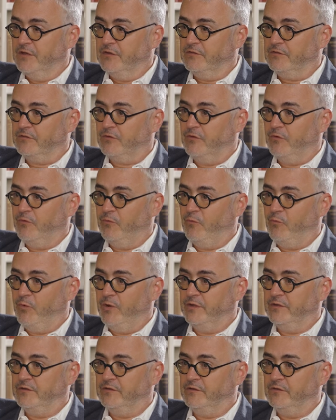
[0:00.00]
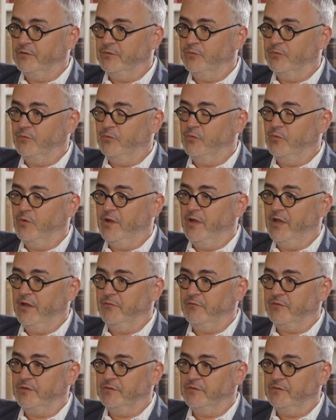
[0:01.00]
So, when you
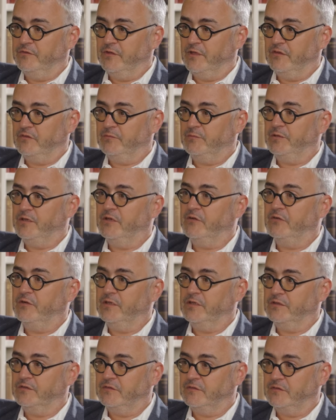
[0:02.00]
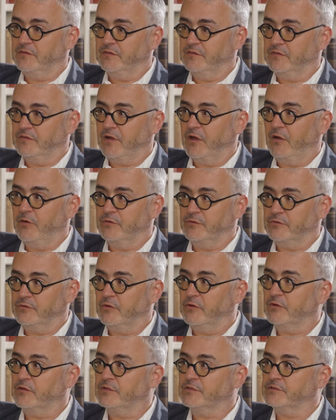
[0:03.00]
have these experiences
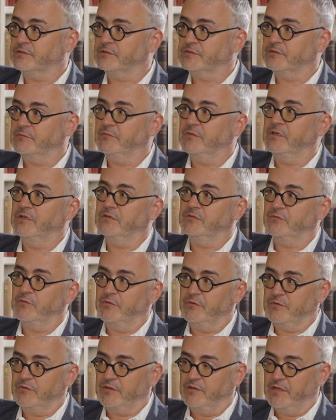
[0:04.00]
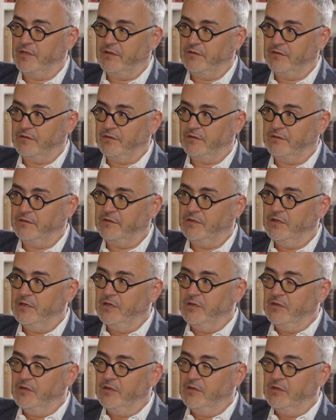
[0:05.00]
outdoors, you meet with another